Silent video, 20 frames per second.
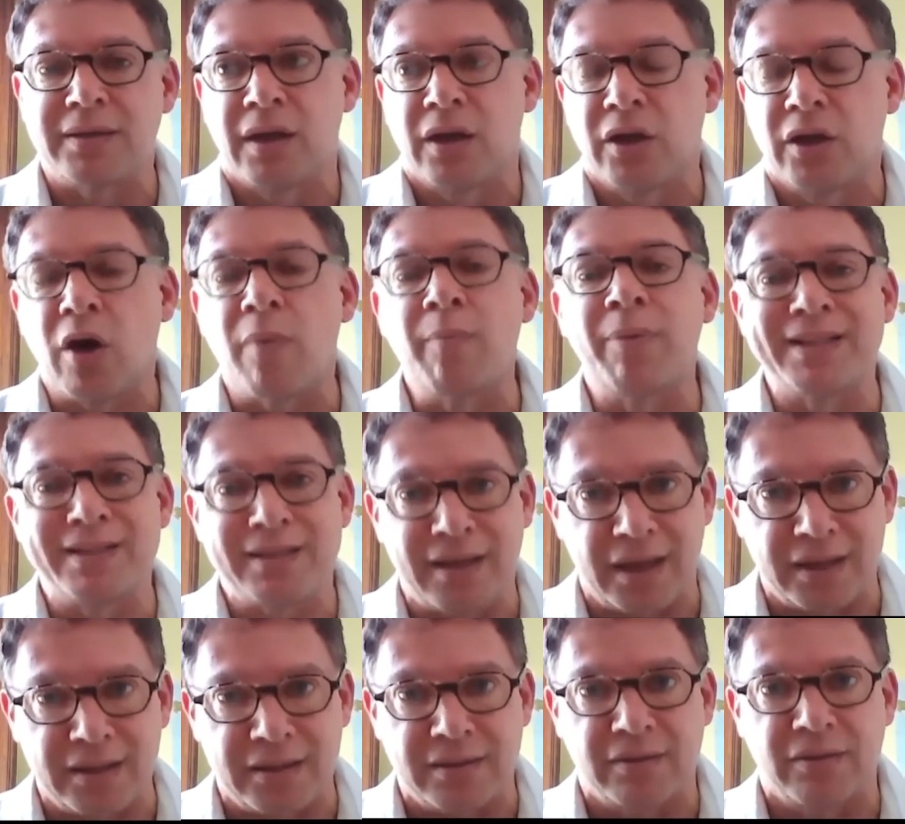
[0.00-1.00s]

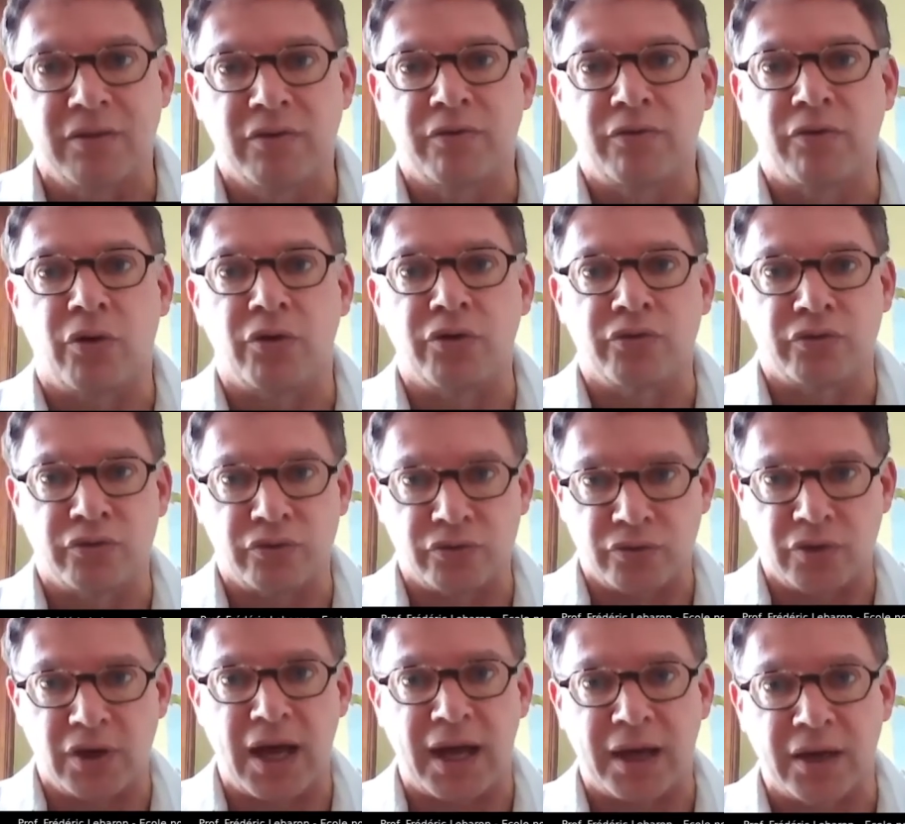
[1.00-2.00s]
compensate for the
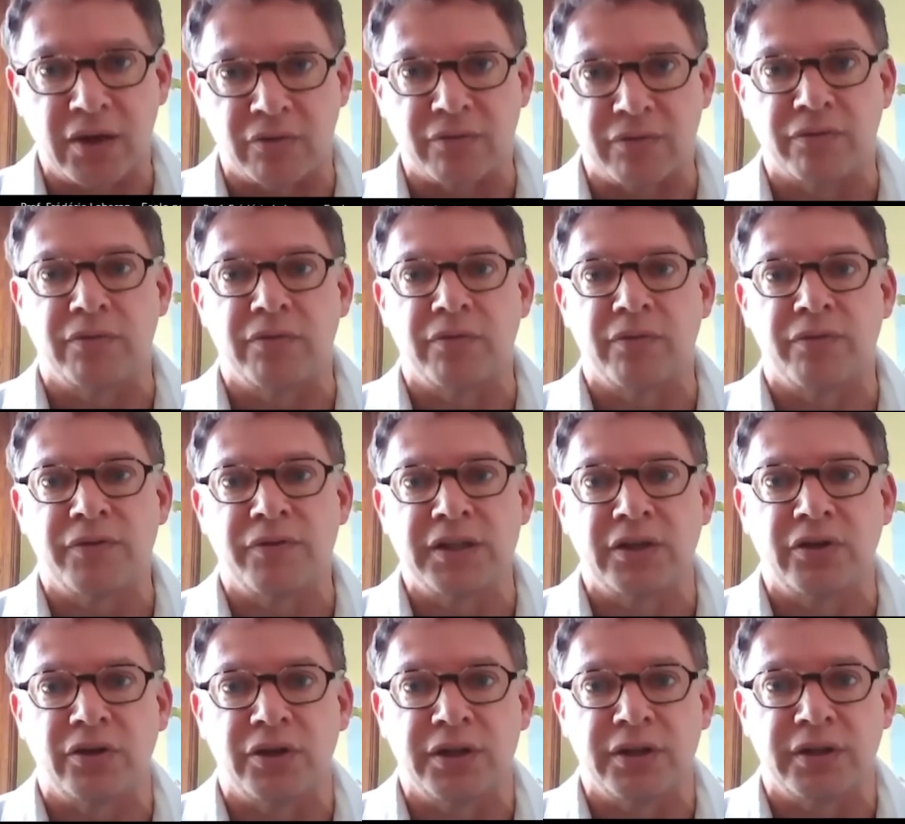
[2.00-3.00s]
lack of
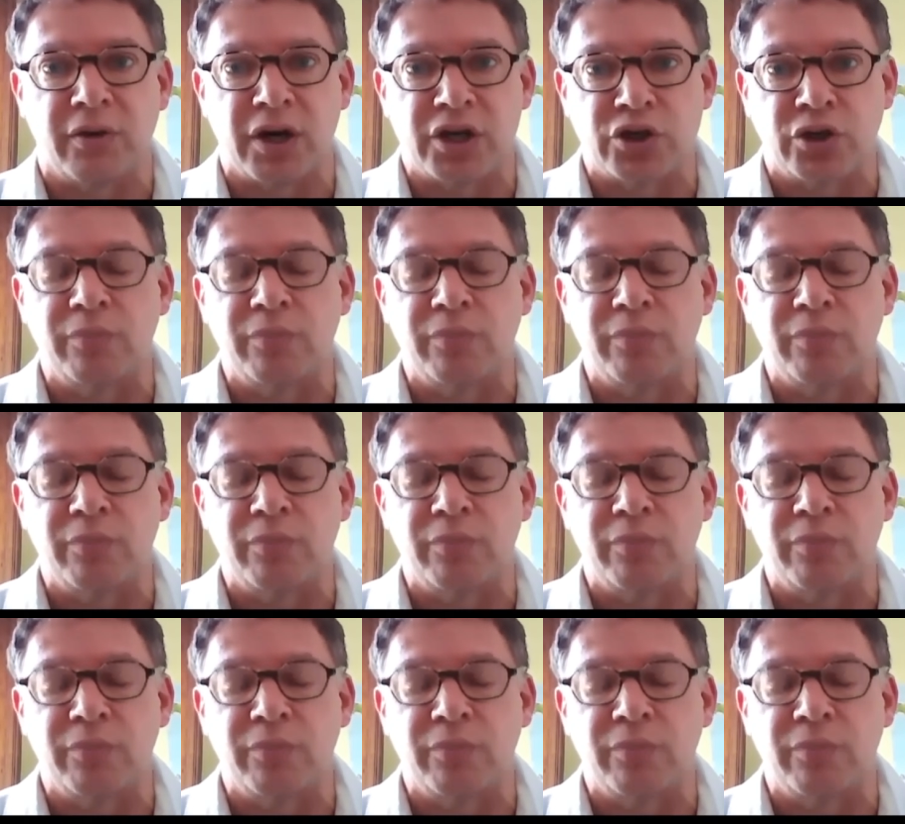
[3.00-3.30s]
physical interaction.